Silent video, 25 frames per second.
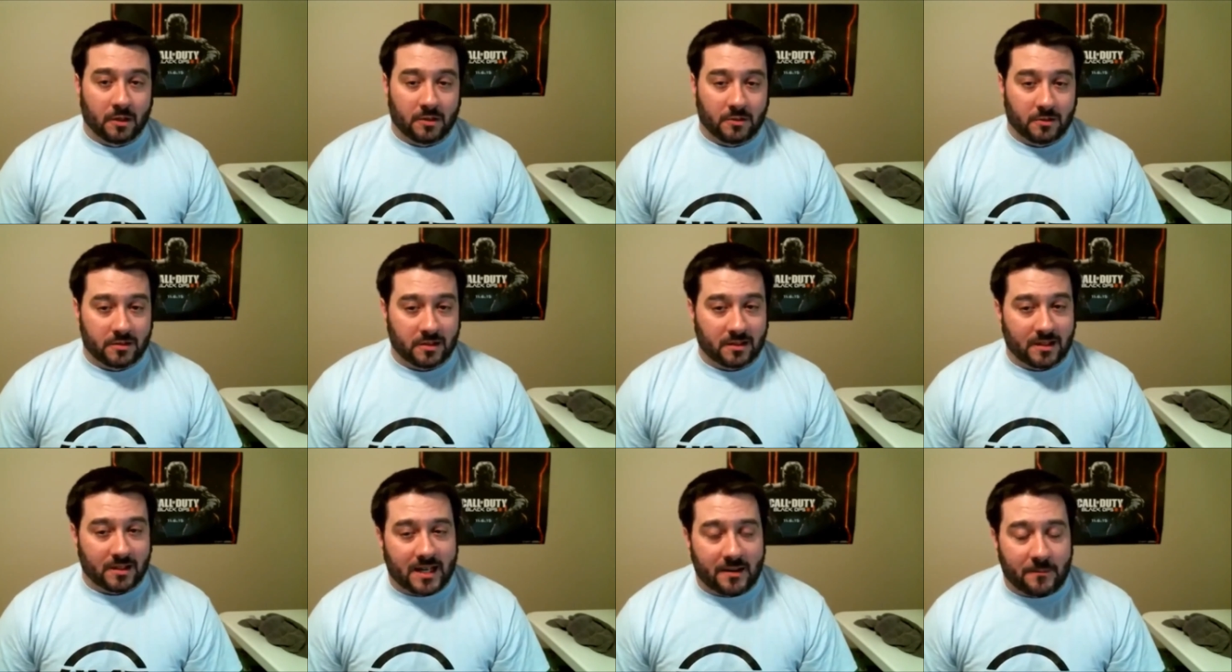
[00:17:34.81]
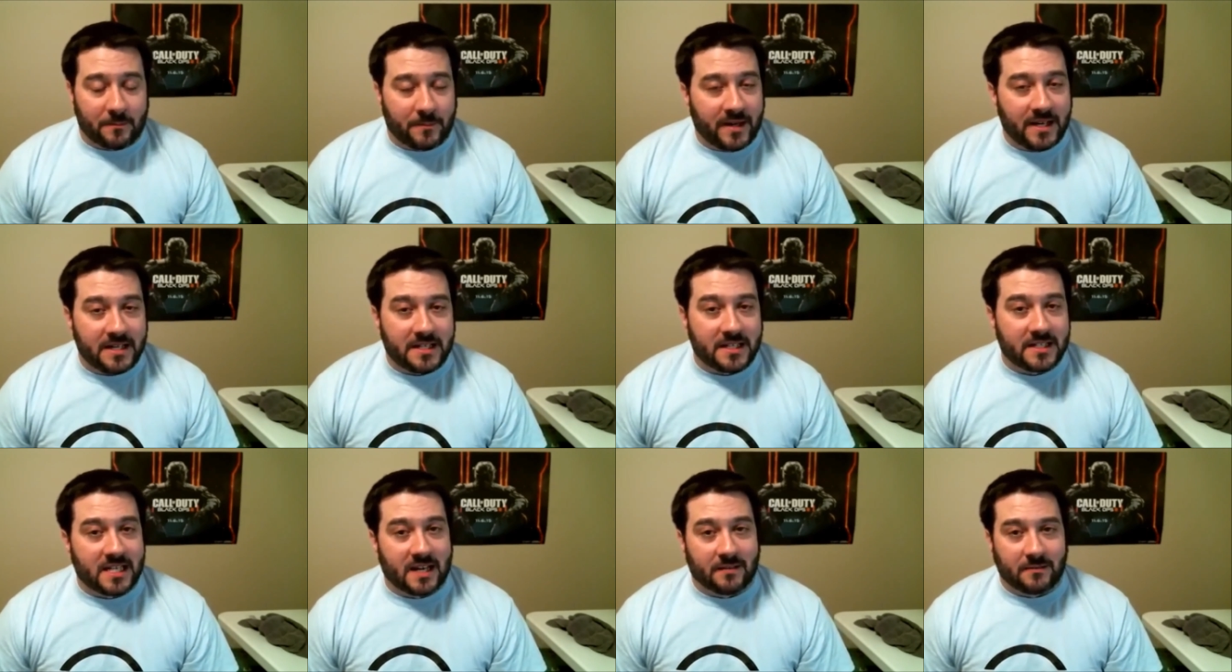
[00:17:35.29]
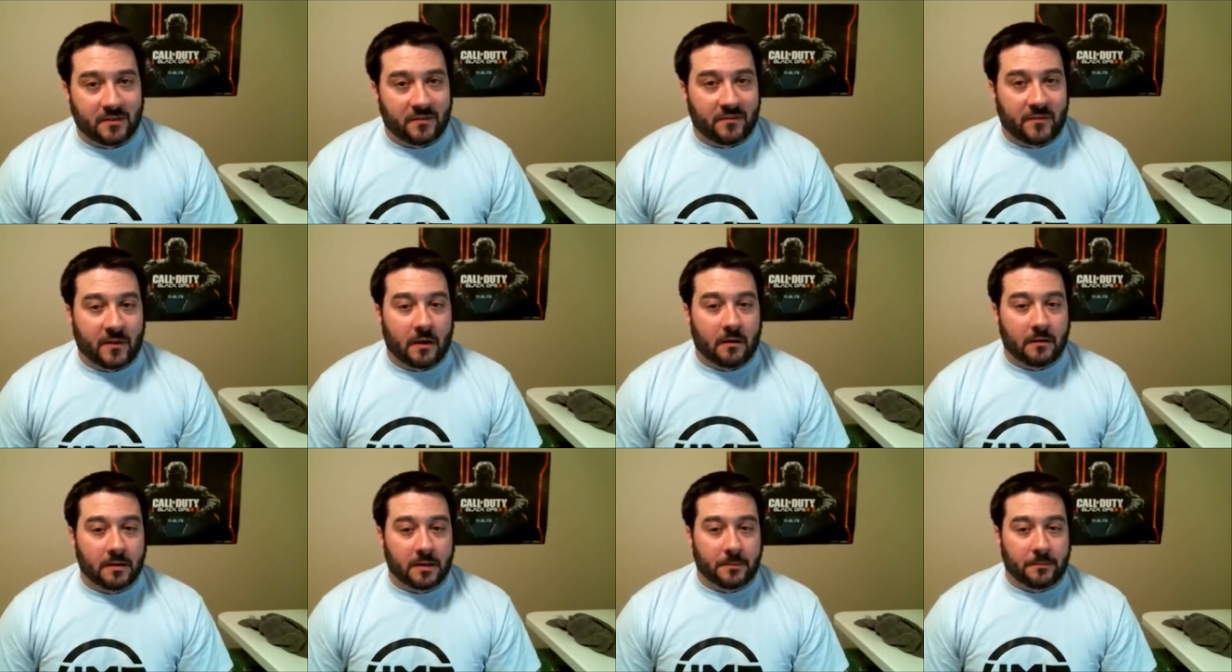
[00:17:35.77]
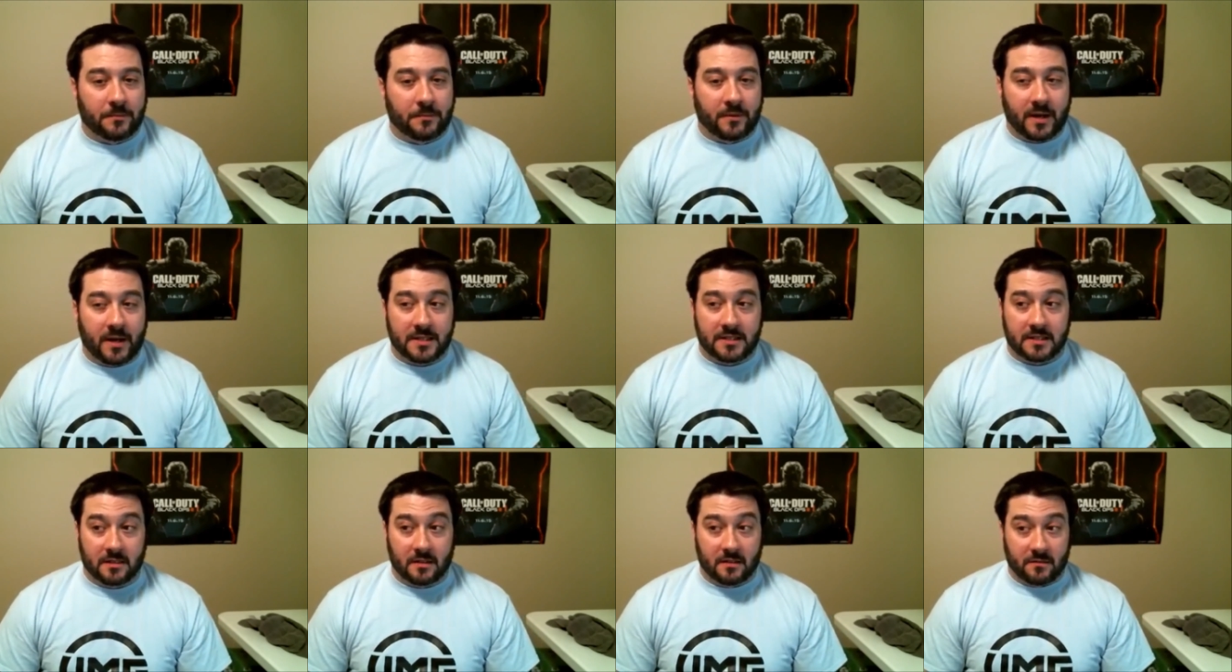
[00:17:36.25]
There's a lot of pieces that have to fall into
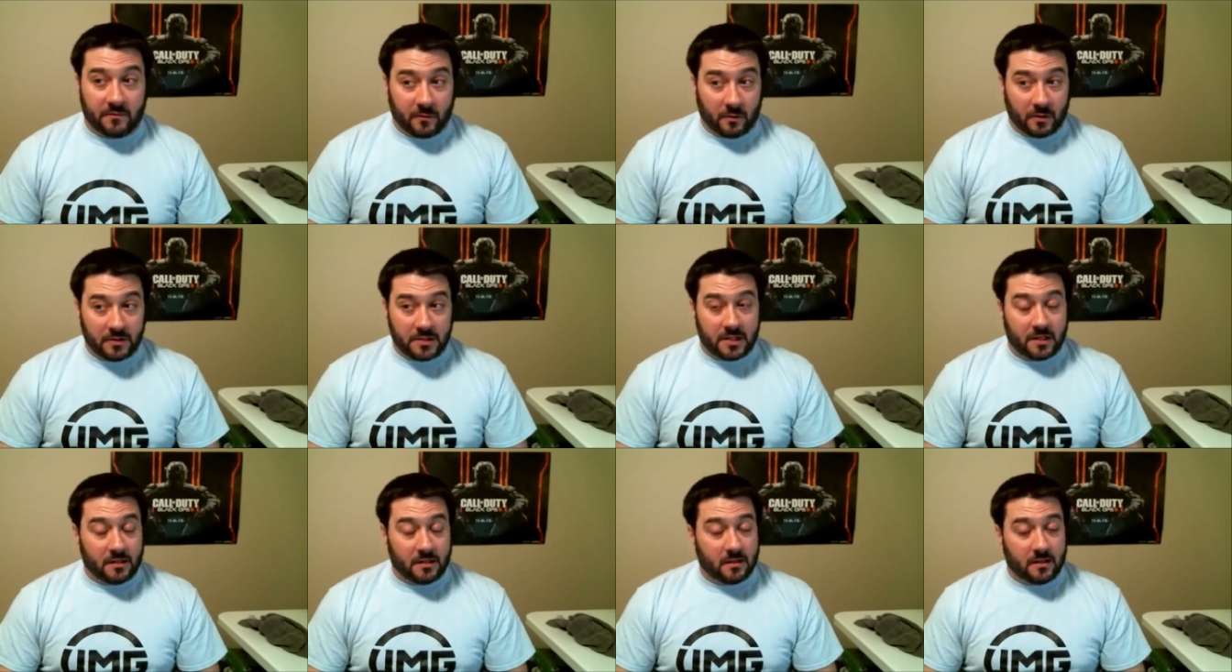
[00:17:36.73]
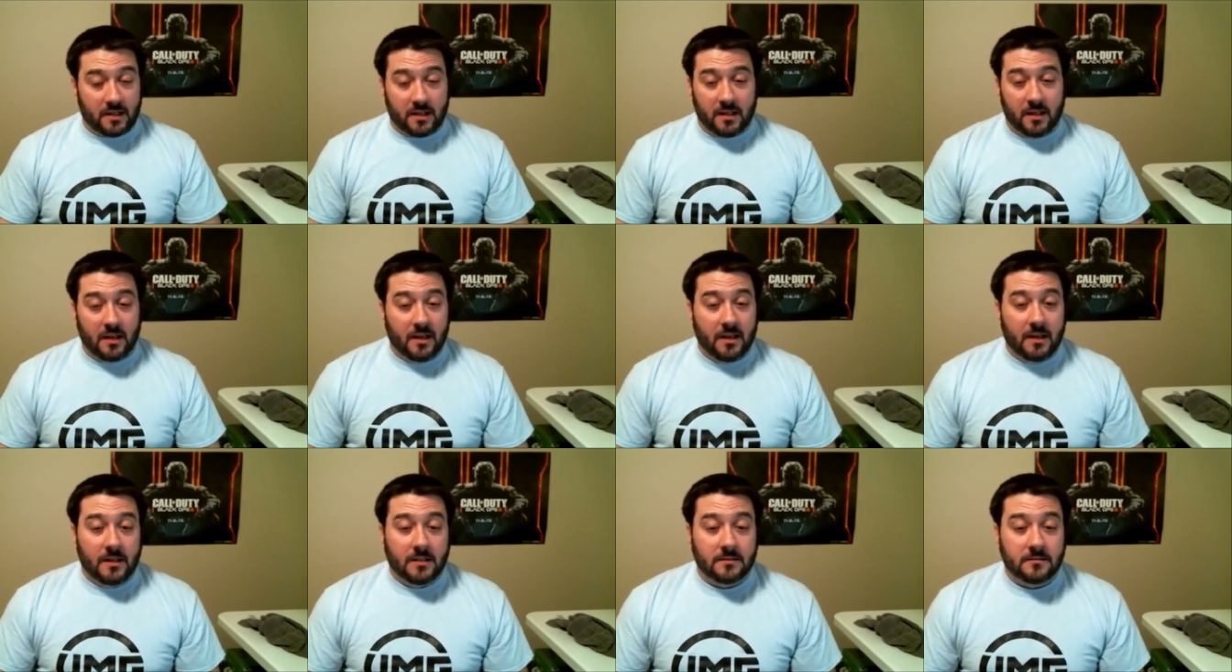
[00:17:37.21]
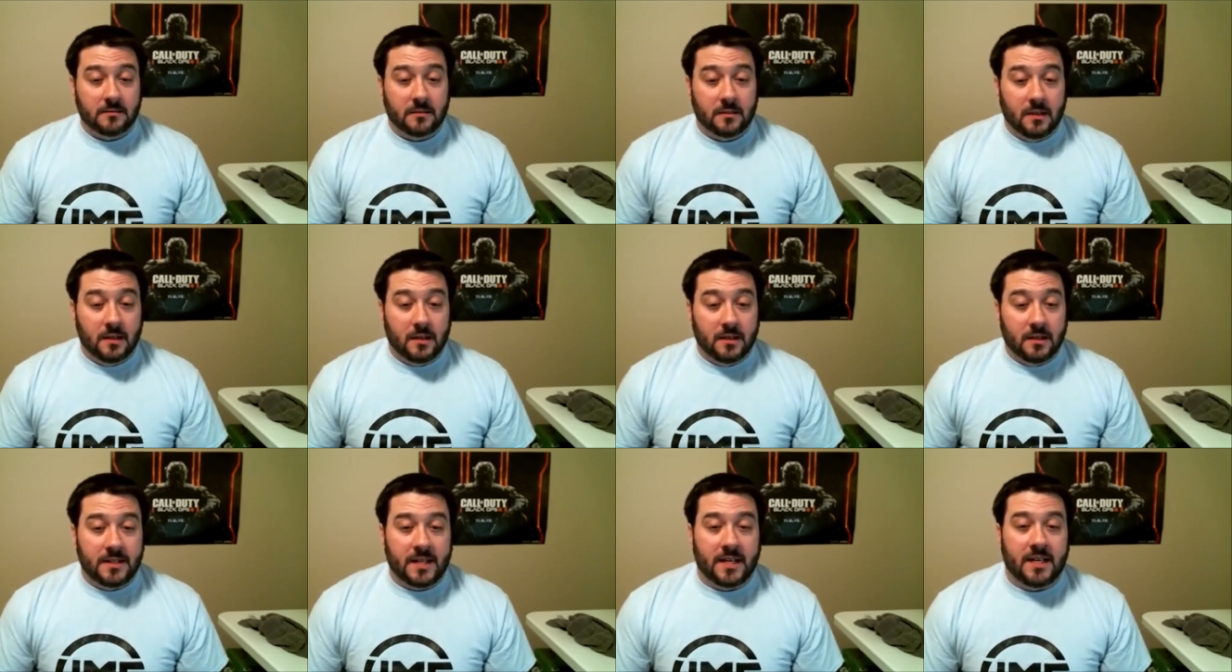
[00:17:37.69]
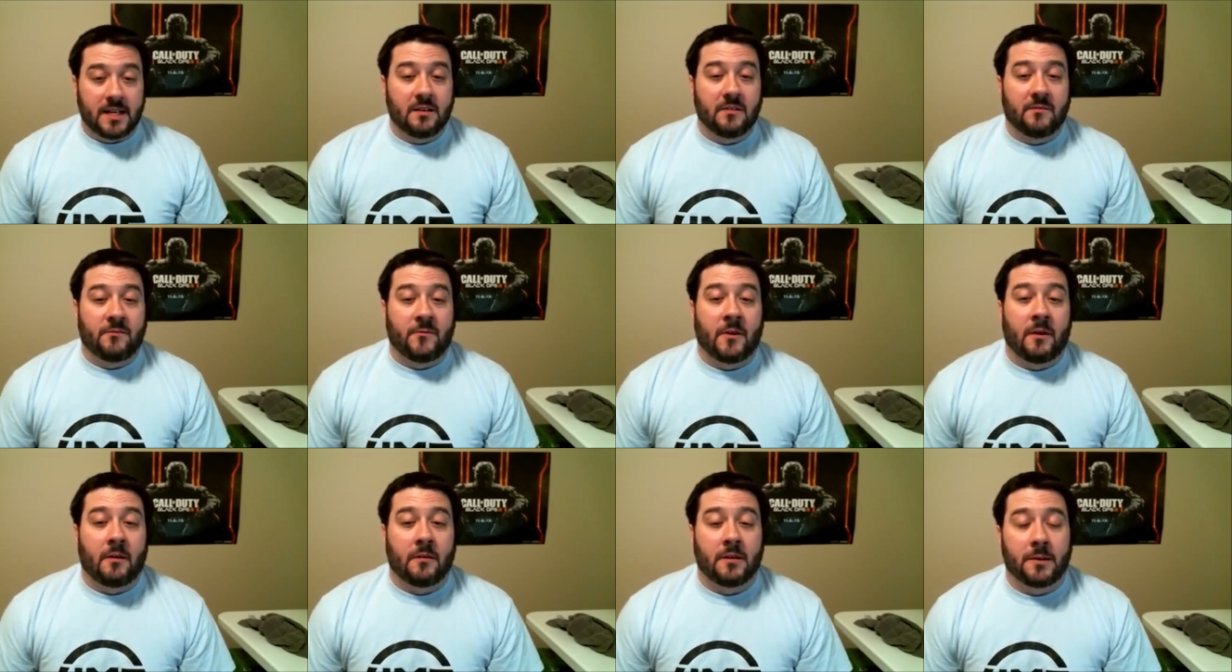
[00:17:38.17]
place, and unfortunately, they didn't
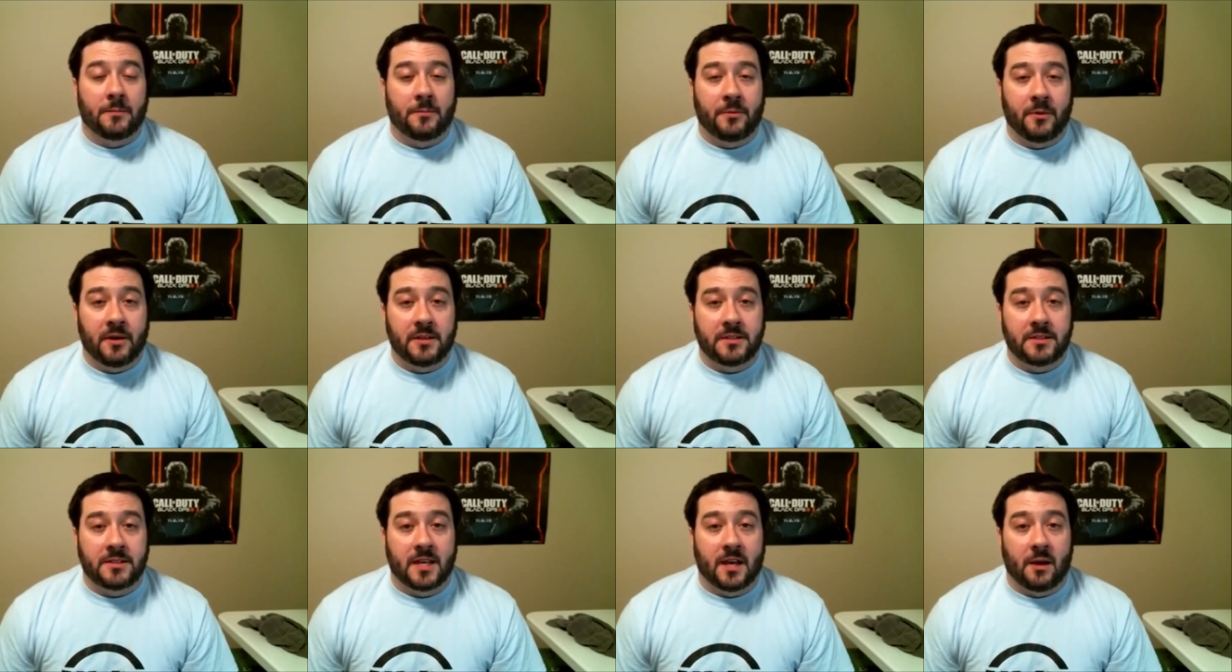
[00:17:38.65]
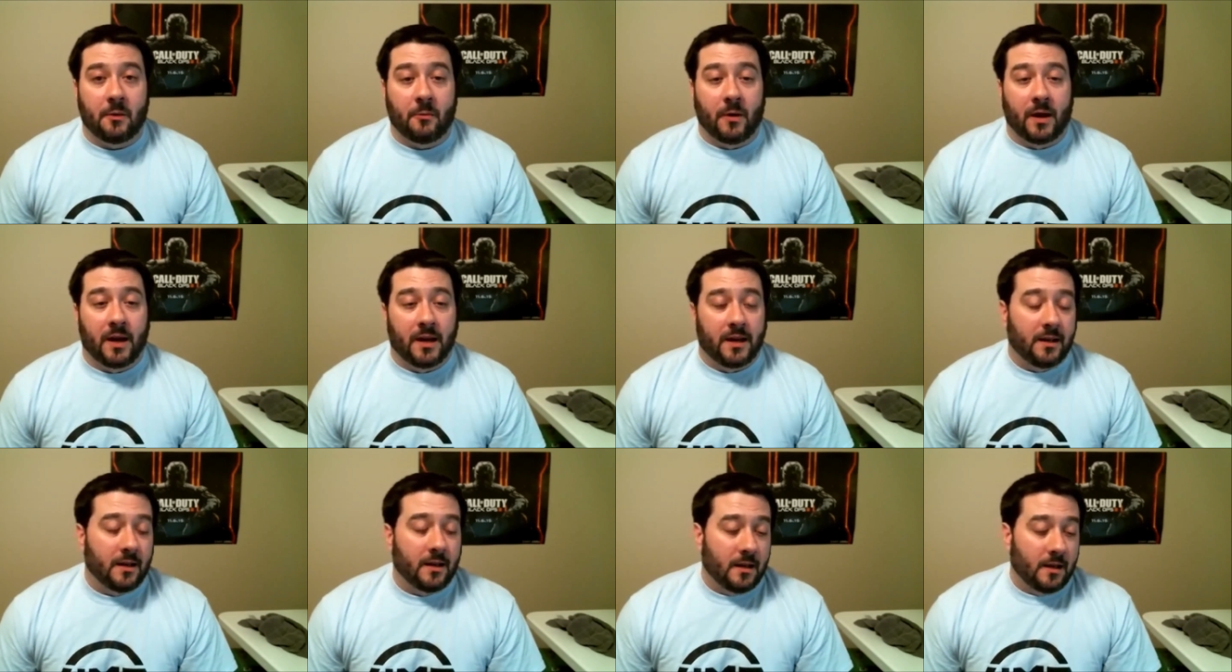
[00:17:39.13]
fall into place that way.